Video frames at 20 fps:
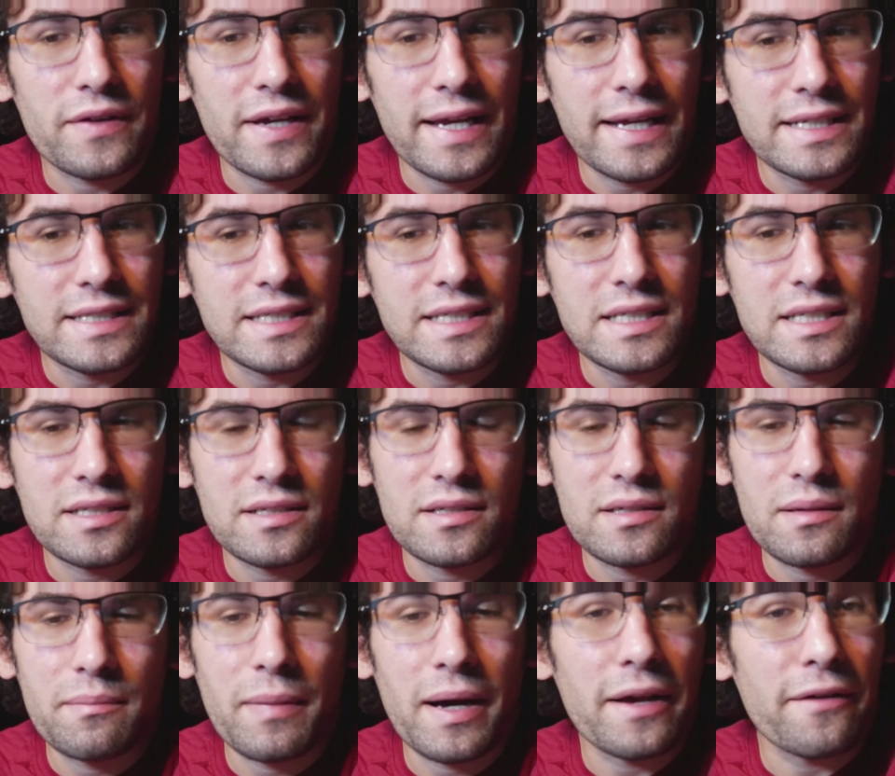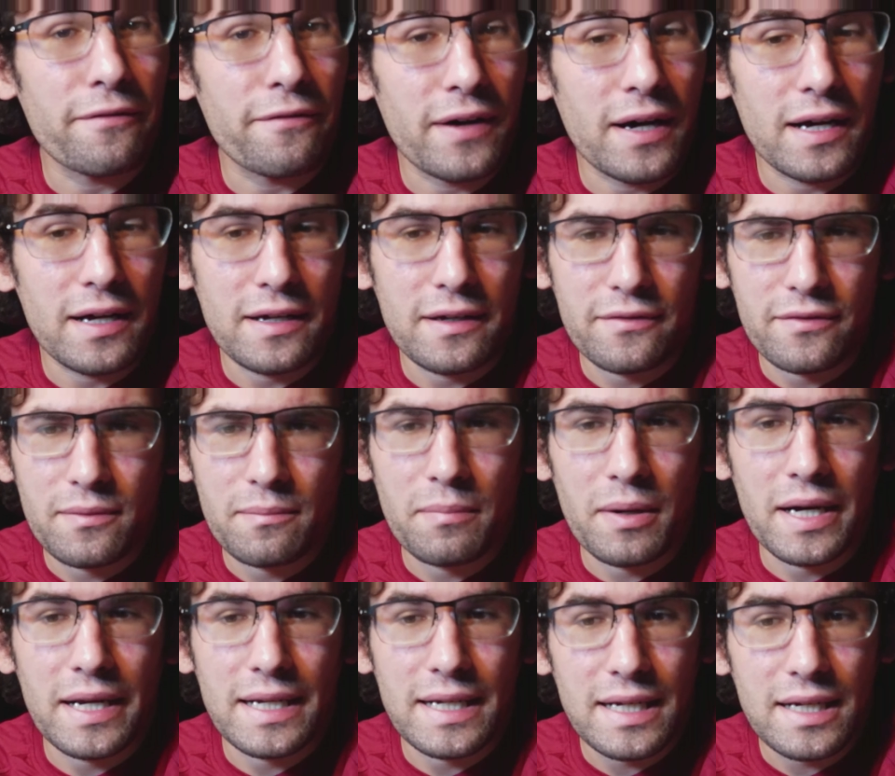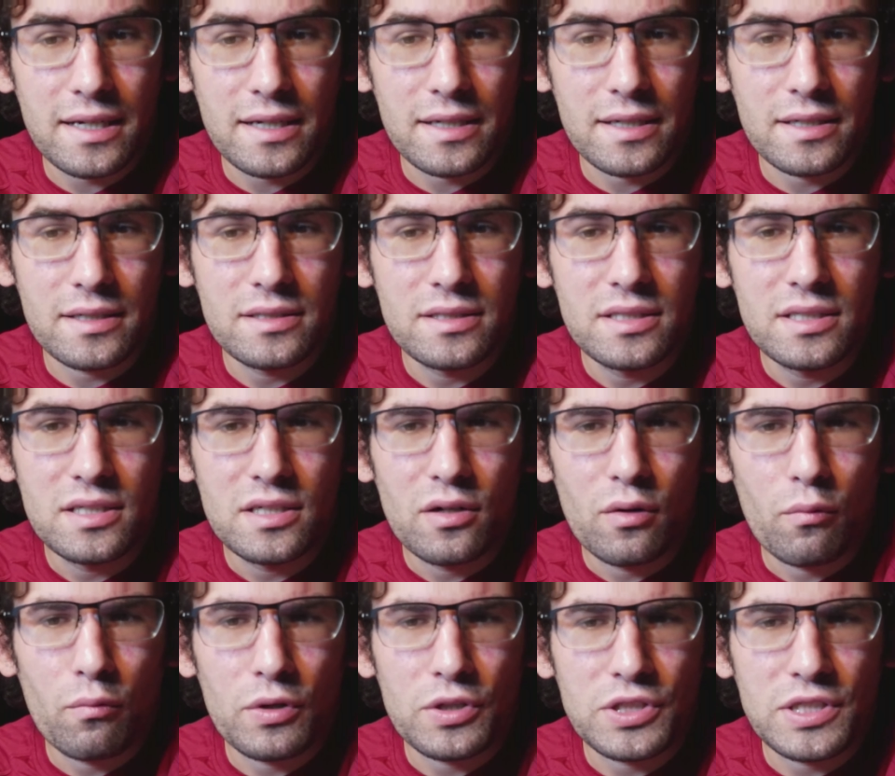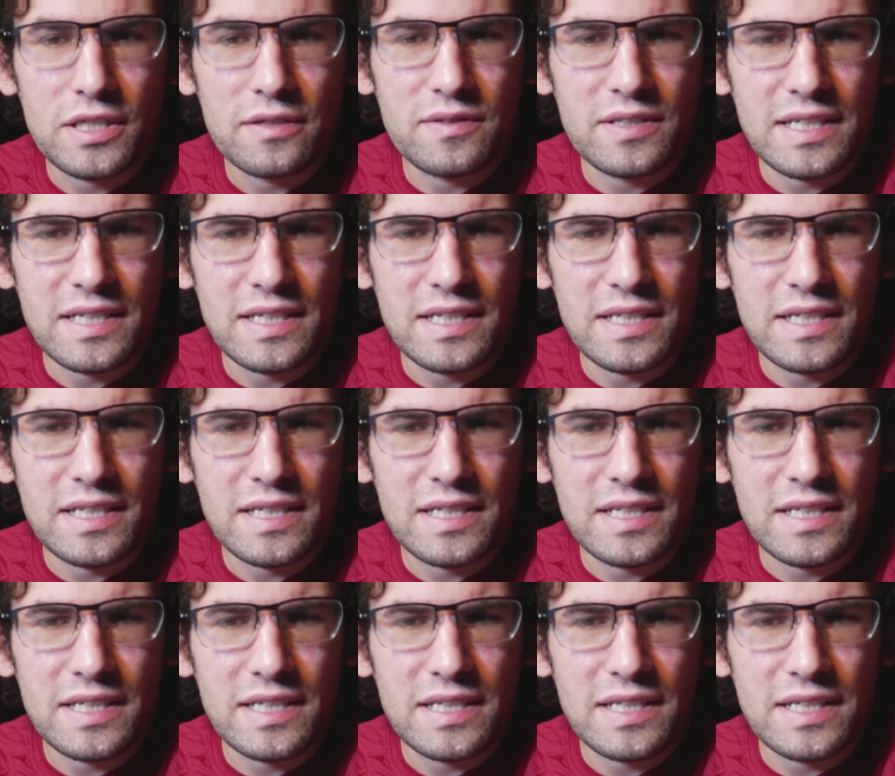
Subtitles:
18:5:9, which gives it